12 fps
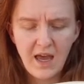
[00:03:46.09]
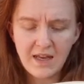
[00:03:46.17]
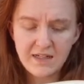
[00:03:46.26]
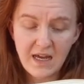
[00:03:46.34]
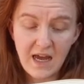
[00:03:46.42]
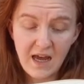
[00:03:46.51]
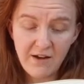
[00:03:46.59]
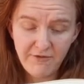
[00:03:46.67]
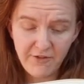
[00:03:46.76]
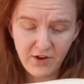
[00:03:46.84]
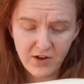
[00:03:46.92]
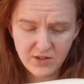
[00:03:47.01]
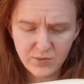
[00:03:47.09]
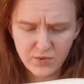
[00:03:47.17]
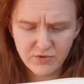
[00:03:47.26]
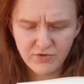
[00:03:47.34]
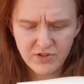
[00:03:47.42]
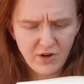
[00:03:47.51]
and at first
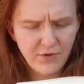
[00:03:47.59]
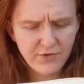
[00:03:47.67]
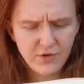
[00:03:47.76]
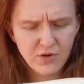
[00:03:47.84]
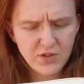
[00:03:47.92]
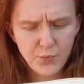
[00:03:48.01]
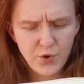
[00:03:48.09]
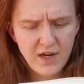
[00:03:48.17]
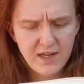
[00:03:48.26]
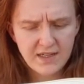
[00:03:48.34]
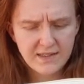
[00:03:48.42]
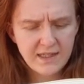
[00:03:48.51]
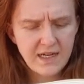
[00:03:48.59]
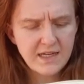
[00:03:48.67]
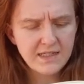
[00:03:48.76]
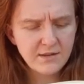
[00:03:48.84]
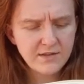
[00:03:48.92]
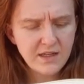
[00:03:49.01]
was resolved not to break it,
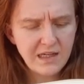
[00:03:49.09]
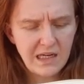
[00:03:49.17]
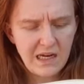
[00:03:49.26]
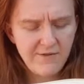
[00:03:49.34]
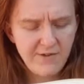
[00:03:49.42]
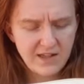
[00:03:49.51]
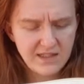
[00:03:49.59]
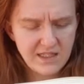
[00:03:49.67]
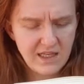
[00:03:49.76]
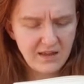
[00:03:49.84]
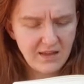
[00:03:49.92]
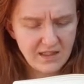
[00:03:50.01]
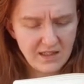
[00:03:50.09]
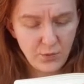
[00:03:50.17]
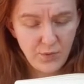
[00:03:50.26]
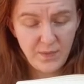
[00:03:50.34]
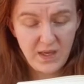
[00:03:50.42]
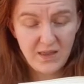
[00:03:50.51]
till suddenly, fancying that it
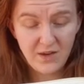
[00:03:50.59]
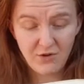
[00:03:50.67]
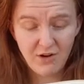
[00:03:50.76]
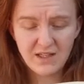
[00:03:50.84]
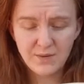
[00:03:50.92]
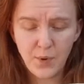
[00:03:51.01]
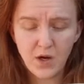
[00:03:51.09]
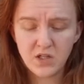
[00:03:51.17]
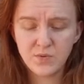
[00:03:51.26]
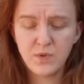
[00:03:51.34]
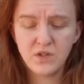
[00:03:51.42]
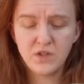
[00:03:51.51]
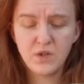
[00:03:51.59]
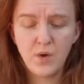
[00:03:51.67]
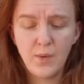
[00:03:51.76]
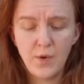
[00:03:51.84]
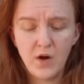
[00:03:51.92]
would be the greater punishment to her